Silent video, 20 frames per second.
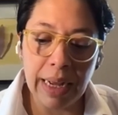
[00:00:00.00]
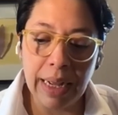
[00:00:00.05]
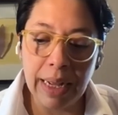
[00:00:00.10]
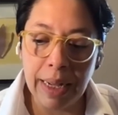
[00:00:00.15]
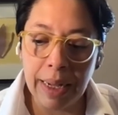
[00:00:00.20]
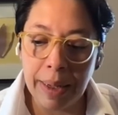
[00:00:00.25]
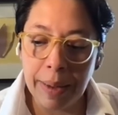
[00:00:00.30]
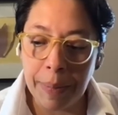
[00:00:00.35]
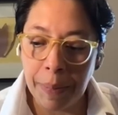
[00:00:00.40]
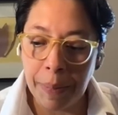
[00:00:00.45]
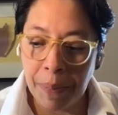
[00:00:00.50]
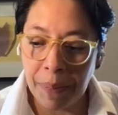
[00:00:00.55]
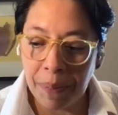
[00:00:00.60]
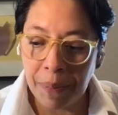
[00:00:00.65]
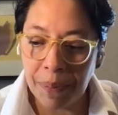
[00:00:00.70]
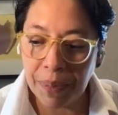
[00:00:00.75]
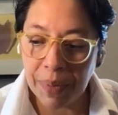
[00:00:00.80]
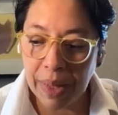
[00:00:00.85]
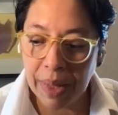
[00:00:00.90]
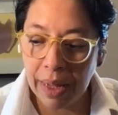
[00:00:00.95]

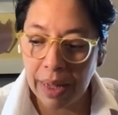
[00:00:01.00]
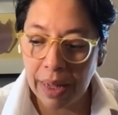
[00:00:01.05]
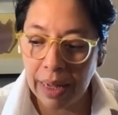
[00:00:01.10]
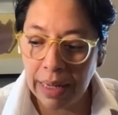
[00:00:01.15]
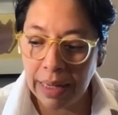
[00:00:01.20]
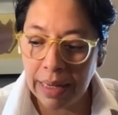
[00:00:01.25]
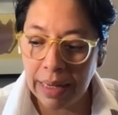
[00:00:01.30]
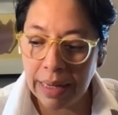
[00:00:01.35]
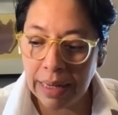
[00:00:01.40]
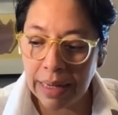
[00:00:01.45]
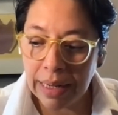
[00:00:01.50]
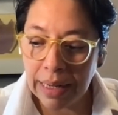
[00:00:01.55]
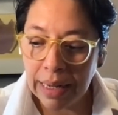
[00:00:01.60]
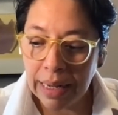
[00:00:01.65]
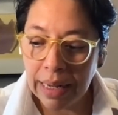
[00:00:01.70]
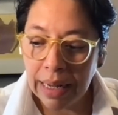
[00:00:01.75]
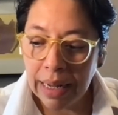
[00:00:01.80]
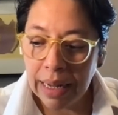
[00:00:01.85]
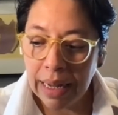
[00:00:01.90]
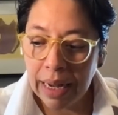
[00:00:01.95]
Um, and
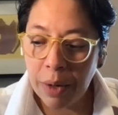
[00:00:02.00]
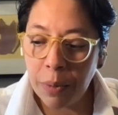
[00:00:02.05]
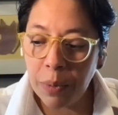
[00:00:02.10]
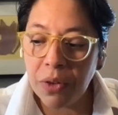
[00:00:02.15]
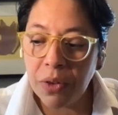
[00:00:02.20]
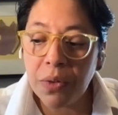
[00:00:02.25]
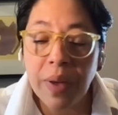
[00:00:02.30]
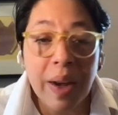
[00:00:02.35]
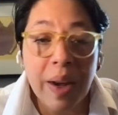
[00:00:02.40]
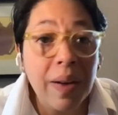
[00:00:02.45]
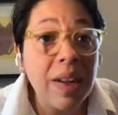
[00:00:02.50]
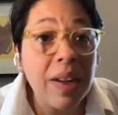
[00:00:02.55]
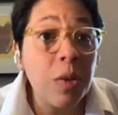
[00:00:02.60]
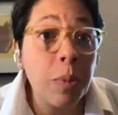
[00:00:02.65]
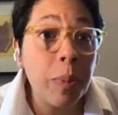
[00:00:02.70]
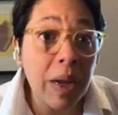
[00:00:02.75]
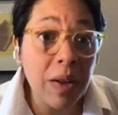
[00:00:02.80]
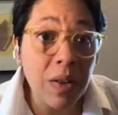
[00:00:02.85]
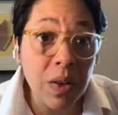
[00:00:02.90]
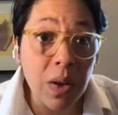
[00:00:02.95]
it was very
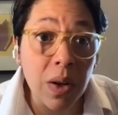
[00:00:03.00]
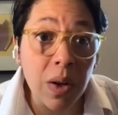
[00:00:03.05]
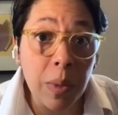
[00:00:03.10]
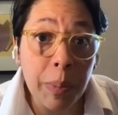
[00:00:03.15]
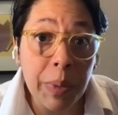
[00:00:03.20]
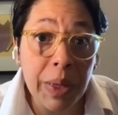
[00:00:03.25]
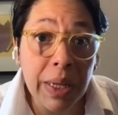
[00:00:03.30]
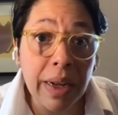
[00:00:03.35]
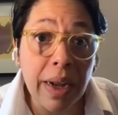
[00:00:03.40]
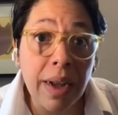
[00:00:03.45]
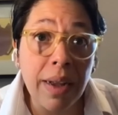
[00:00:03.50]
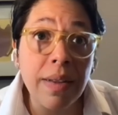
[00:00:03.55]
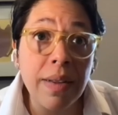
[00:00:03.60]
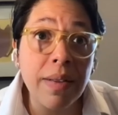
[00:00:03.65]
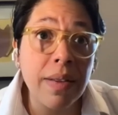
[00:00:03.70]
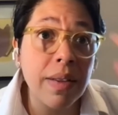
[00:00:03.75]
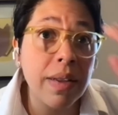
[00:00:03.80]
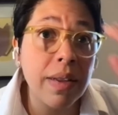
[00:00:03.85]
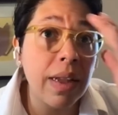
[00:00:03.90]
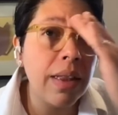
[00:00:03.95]
special
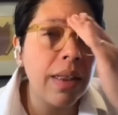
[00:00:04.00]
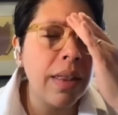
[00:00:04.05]
because